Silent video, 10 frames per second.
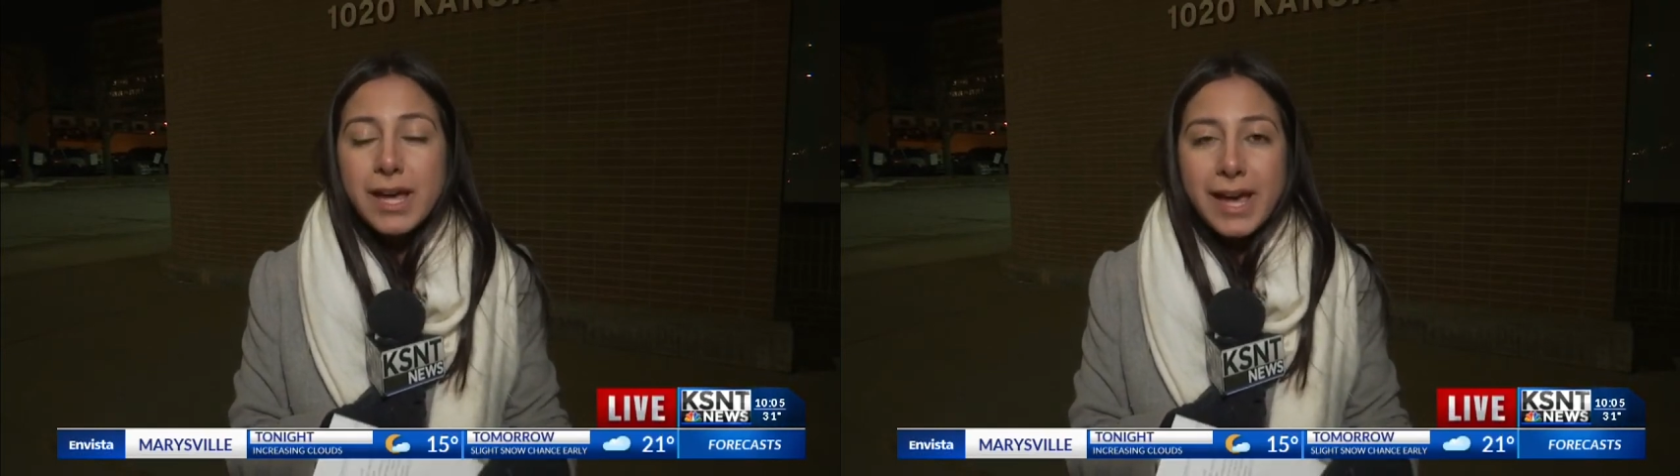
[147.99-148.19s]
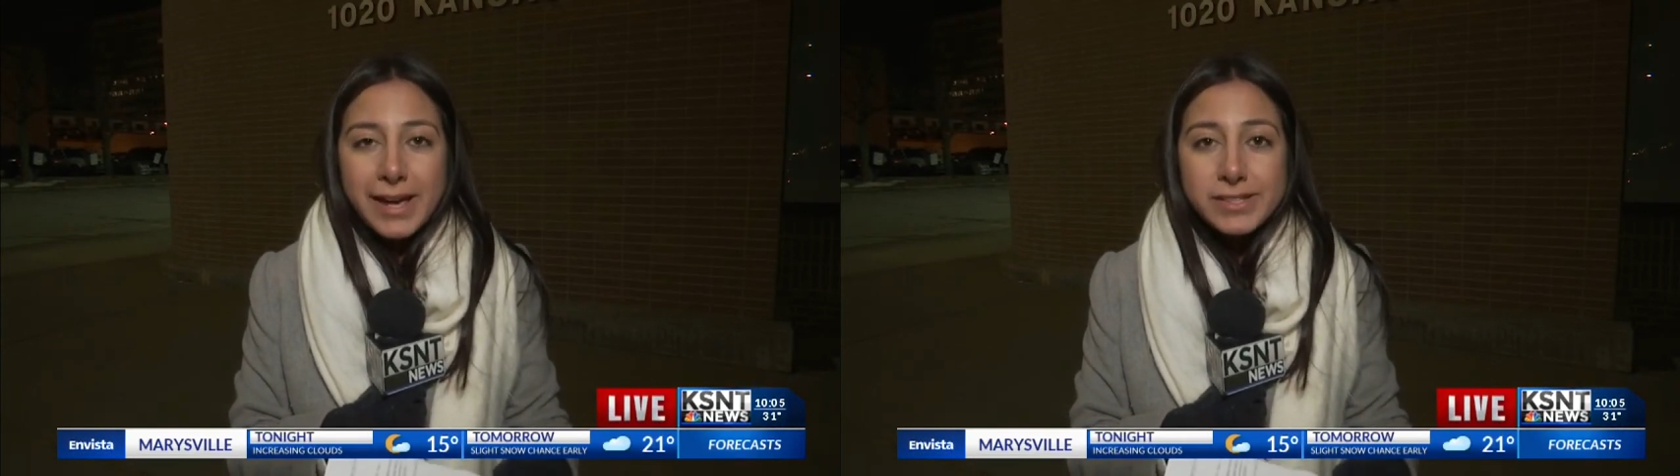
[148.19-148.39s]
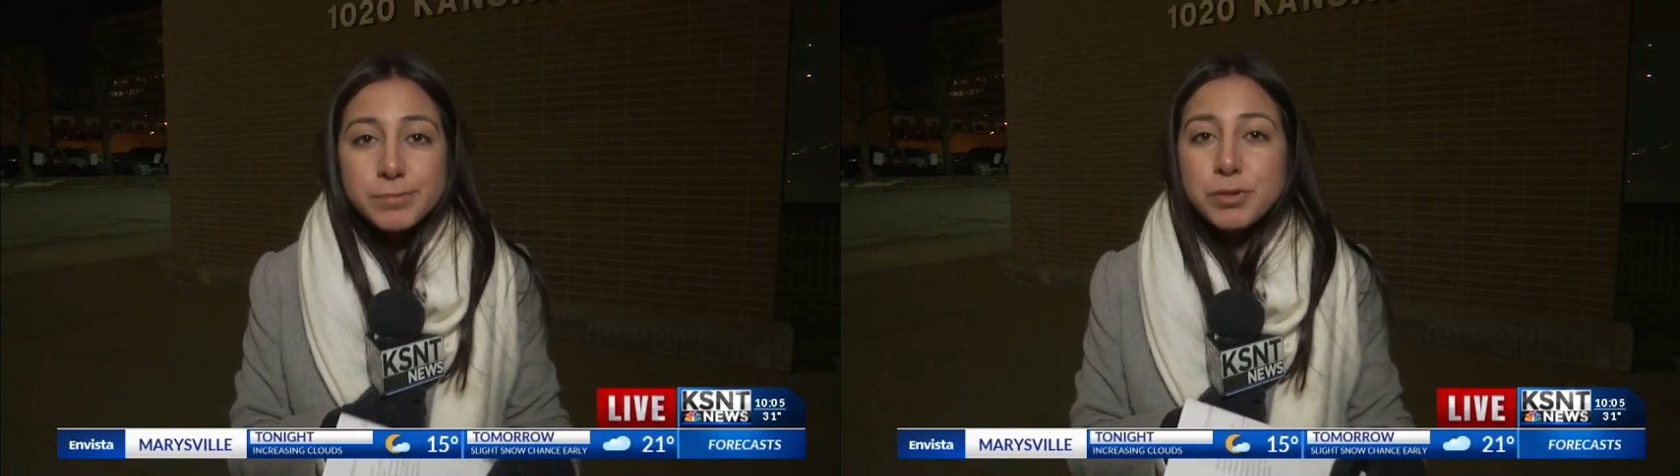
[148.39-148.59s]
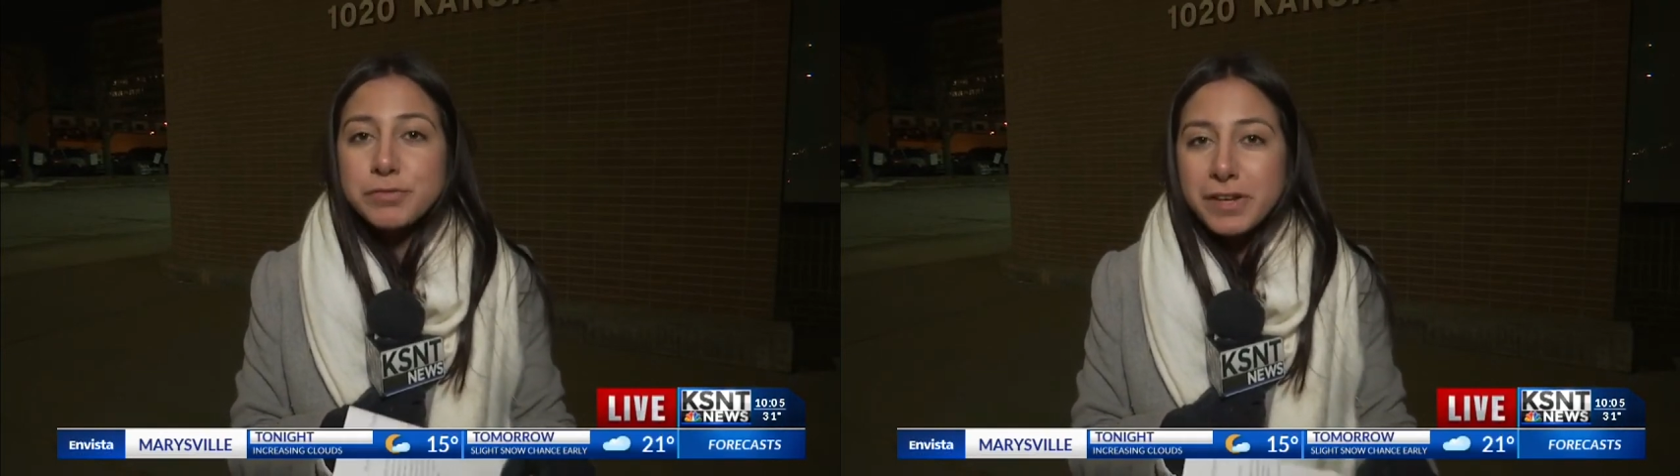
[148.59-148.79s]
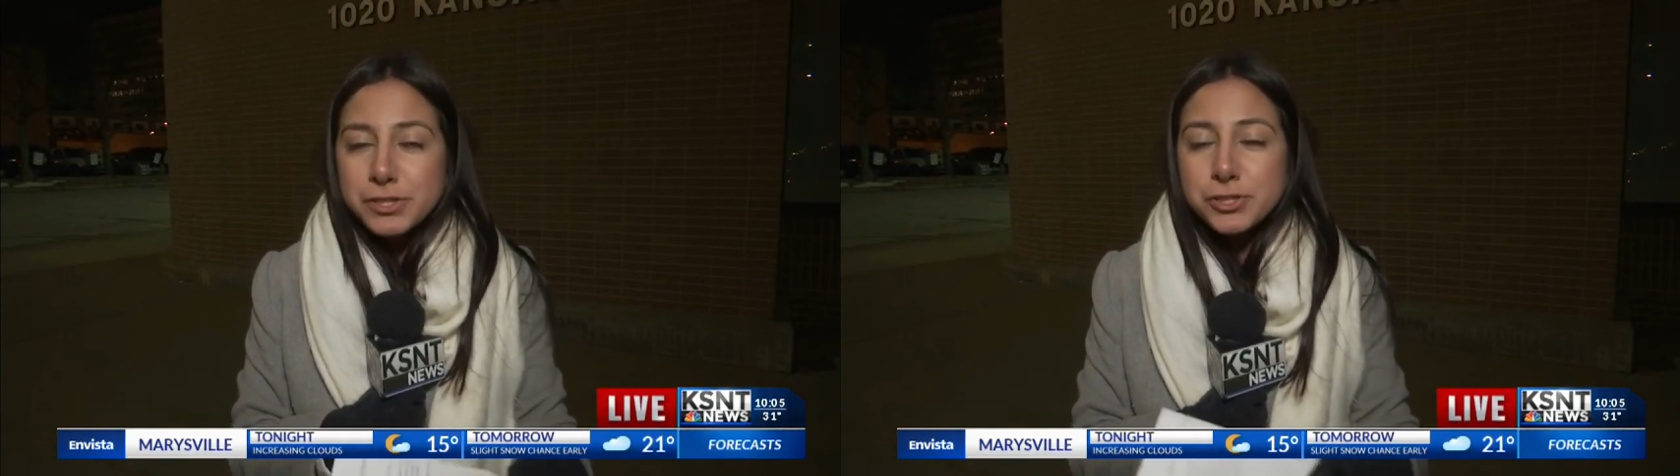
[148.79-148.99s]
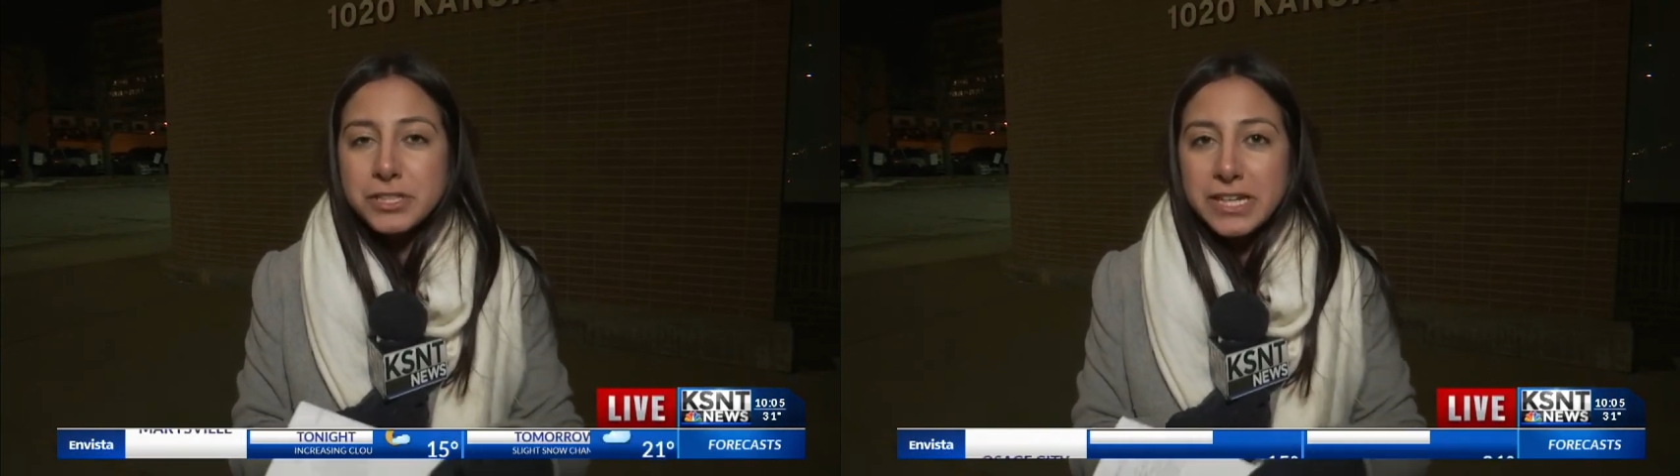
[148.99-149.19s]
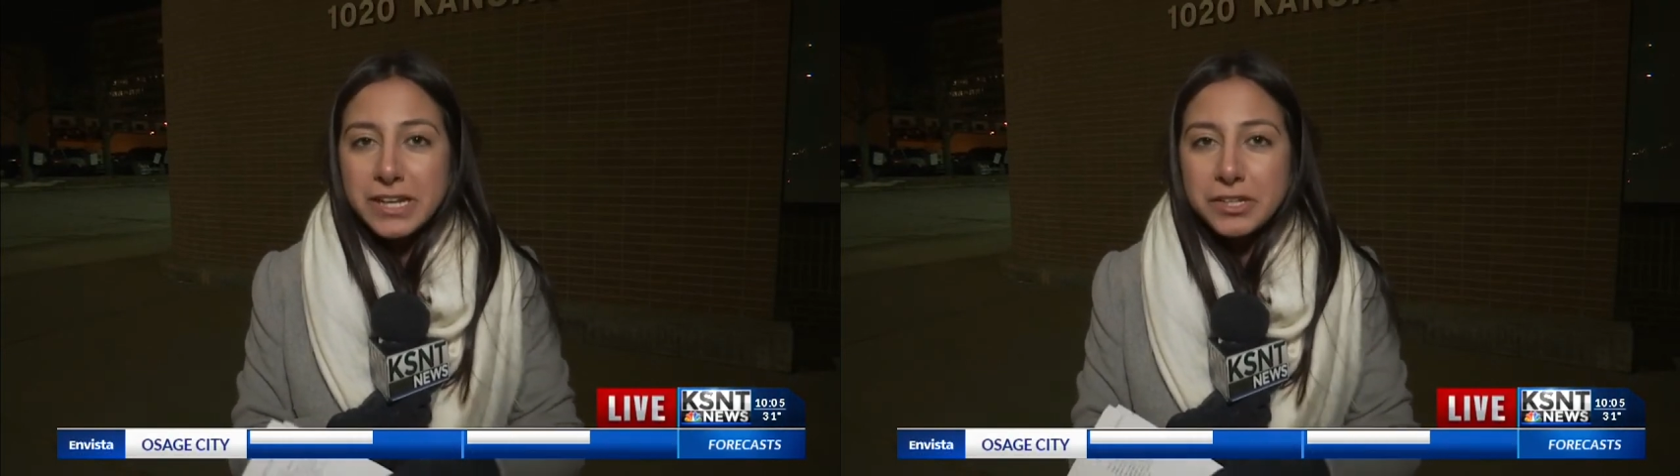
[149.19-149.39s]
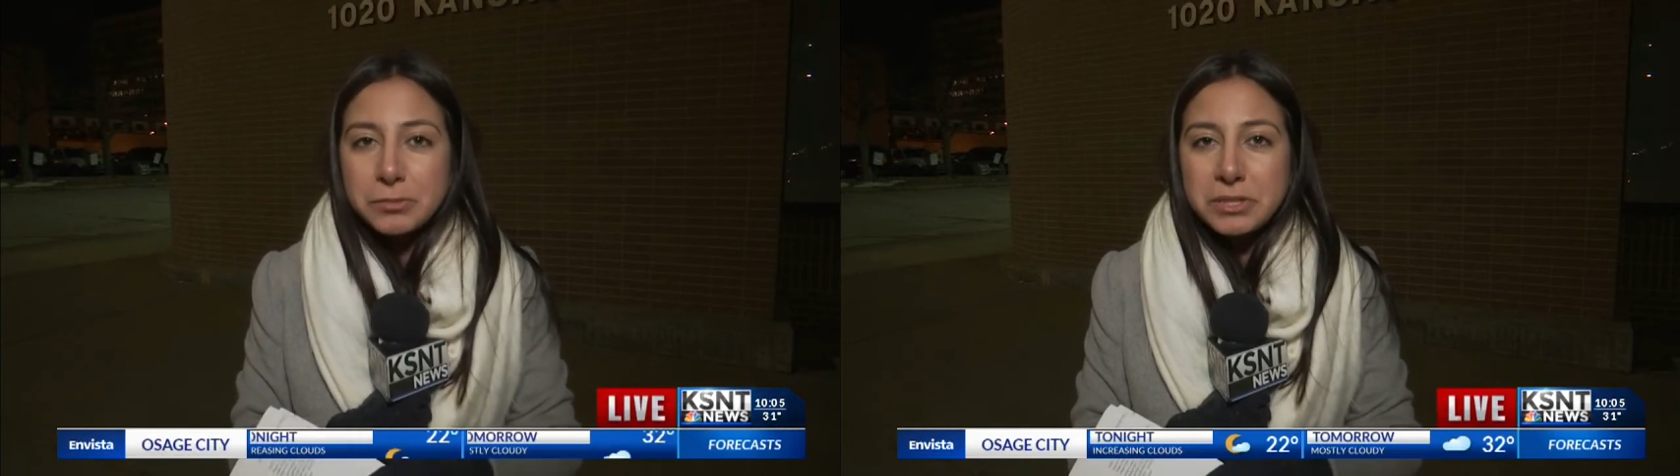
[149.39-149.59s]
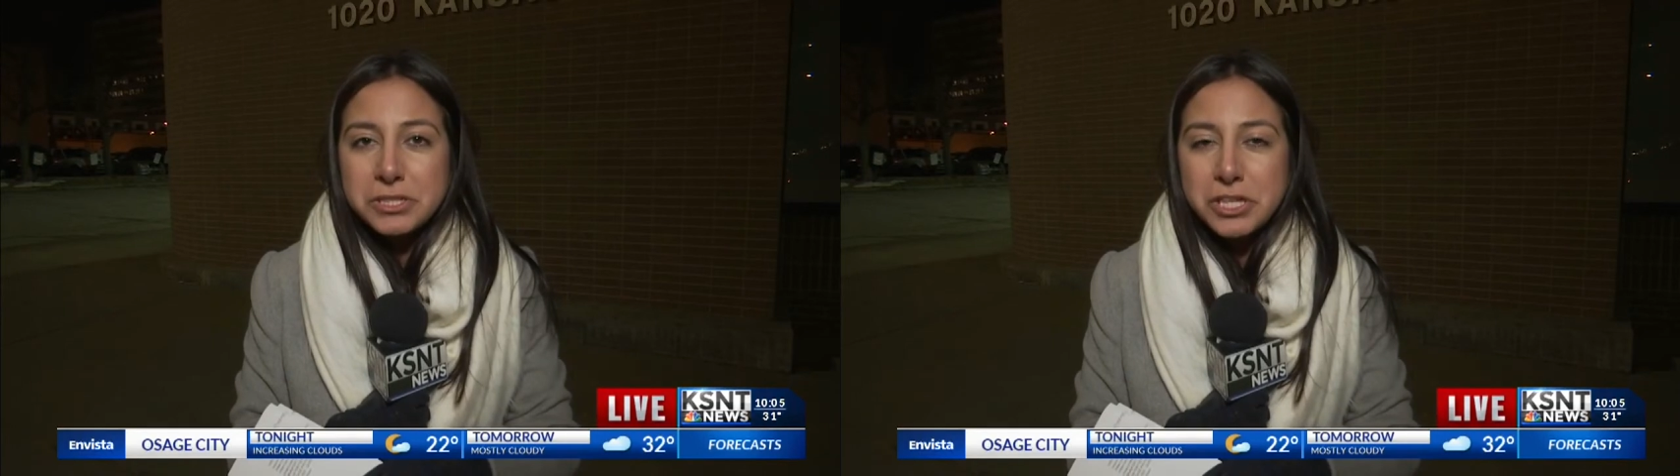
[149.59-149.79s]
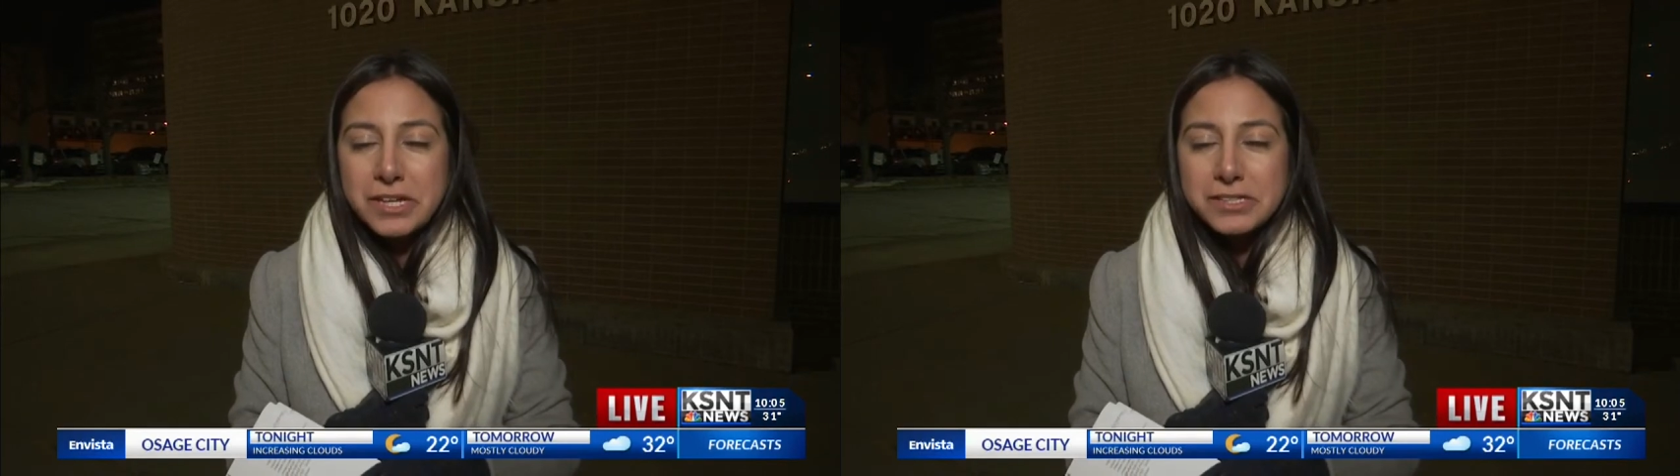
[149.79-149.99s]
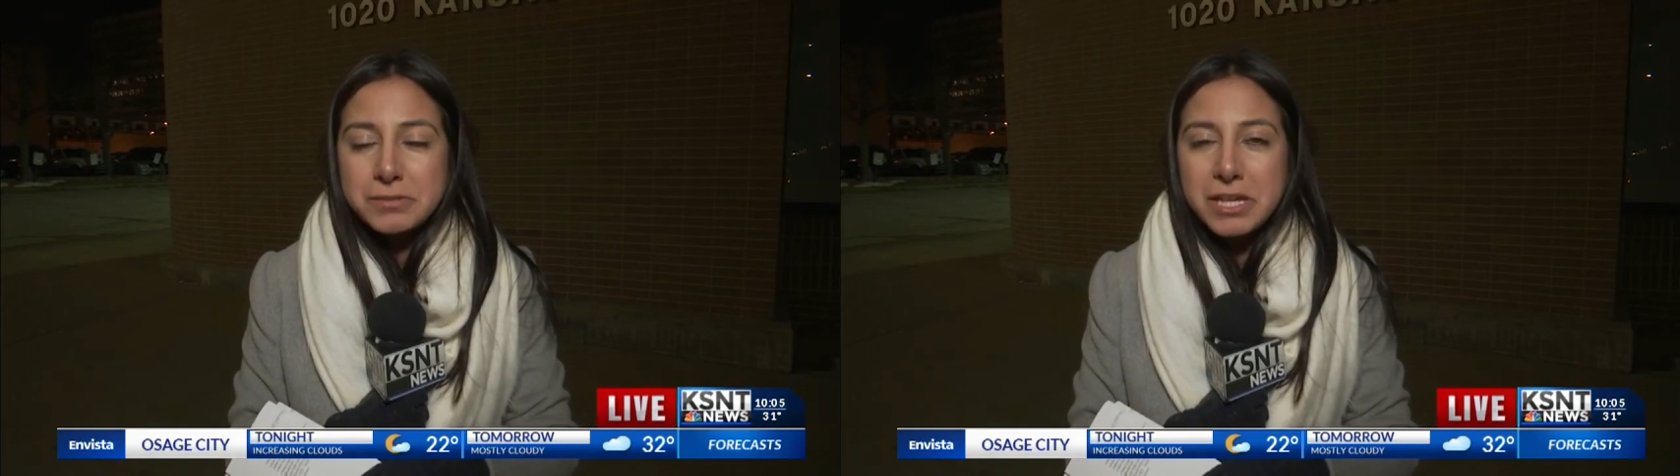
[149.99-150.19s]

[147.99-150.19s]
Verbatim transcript: and professionally getting your meat checked.